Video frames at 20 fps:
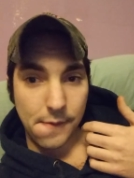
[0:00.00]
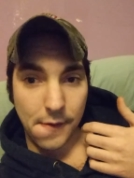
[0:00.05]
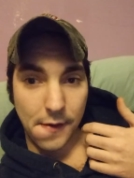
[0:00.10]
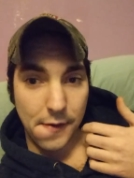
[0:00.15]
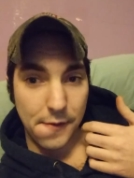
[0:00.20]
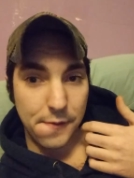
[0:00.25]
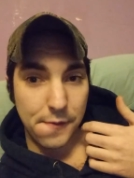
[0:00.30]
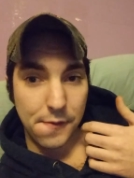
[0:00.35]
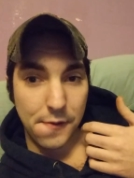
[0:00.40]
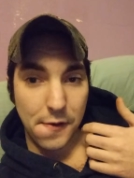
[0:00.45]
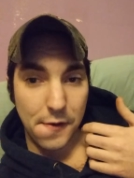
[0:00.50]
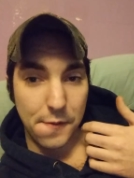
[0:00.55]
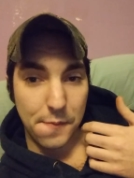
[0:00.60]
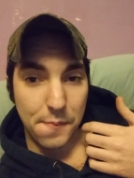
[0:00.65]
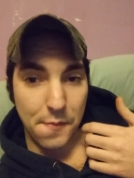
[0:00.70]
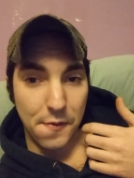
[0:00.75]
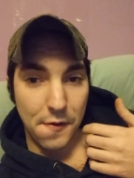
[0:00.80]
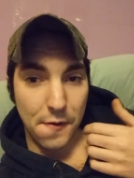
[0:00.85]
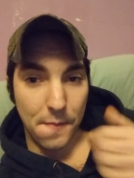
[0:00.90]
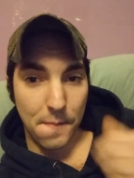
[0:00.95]
That's
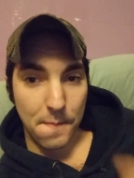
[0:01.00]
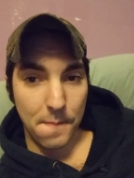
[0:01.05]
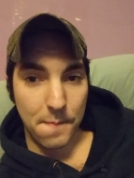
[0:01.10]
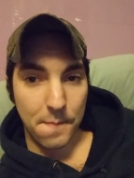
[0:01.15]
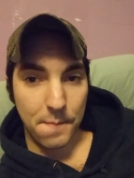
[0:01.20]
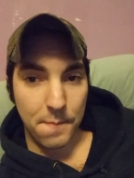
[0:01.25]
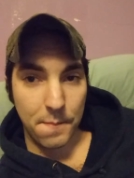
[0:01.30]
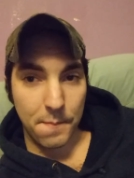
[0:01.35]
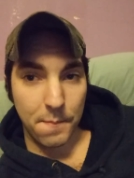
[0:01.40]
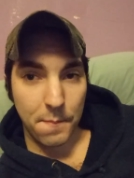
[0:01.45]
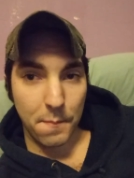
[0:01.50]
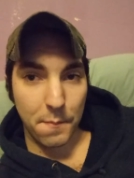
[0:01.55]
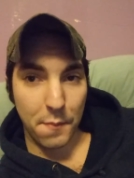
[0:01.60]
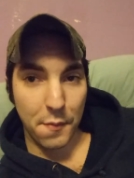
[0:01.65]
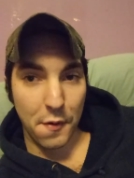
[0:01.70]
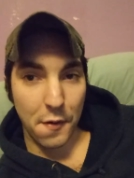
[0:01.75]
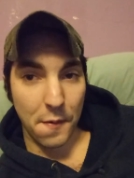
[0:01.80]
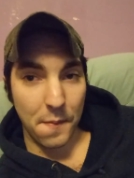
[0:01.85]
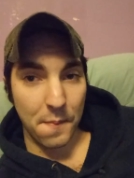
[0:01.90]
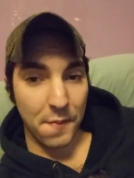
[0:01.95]
life, man.
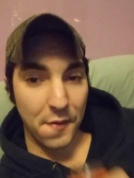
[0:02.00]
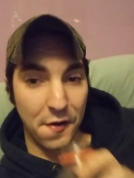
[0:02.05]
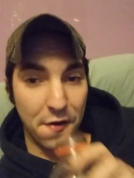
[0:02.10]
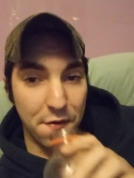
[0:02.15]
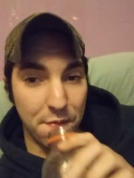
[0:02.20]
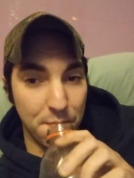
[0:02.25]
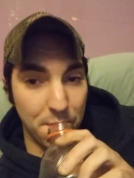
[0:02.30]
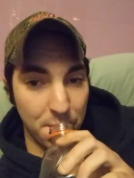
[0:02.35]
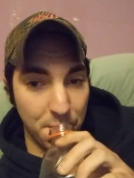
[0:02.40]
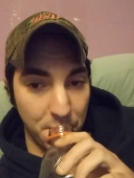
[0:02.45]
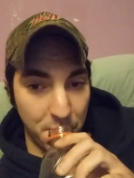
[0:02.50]
But hey,